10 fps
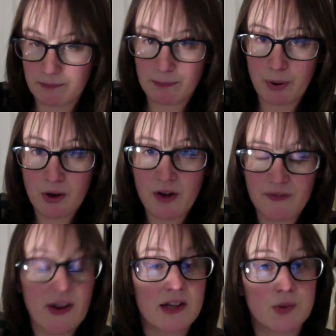
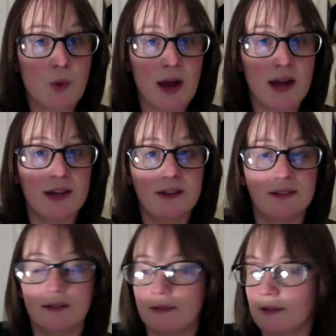perfect way.
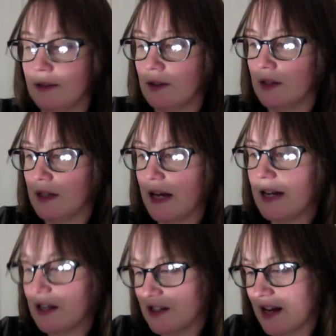
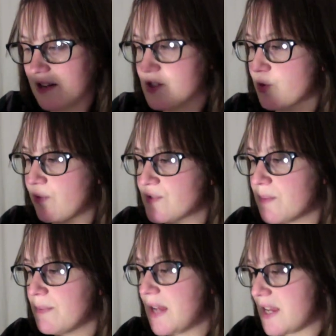And yeah, so if
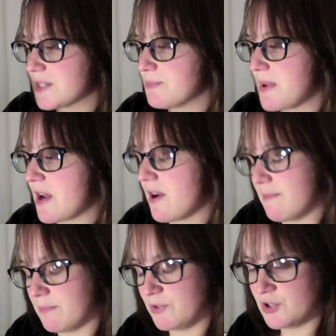somebody asks me,
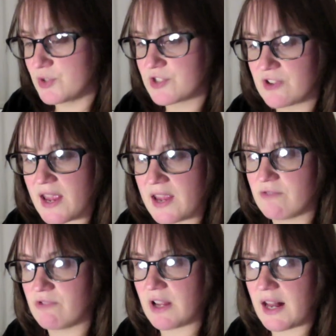I'm new to
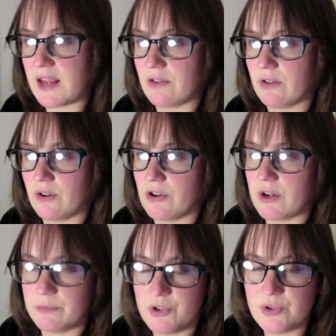real ale, or
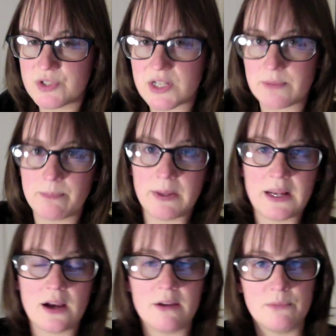I'm new to
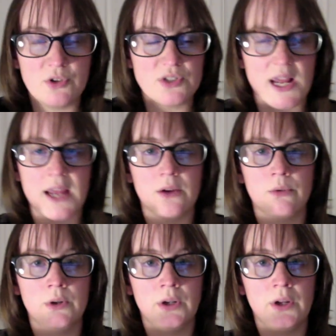beer, I'm new to ale,
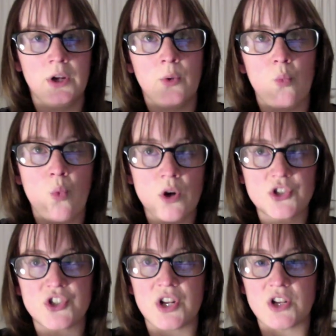what
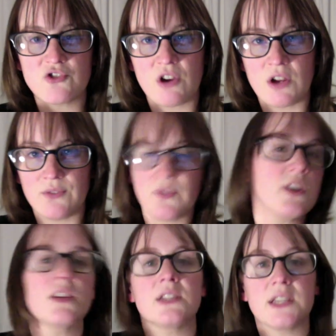should I try
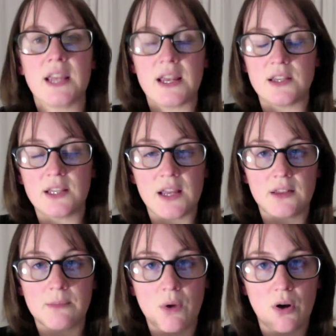first to get
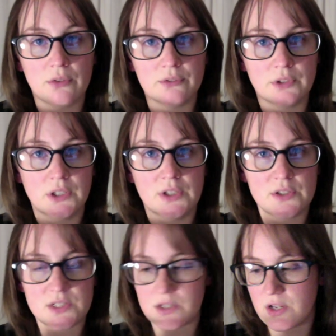them on
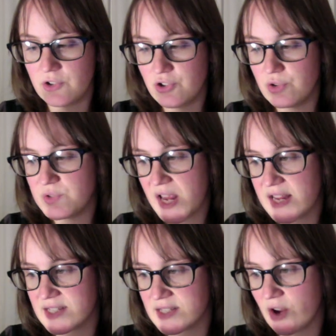to a new
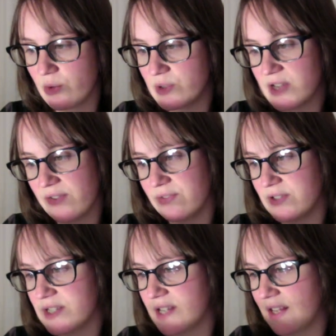taste, I would definitely
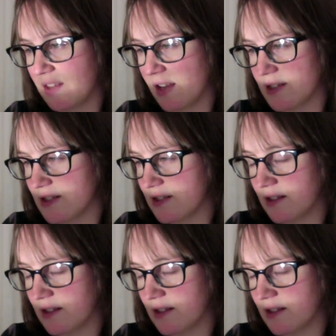say this.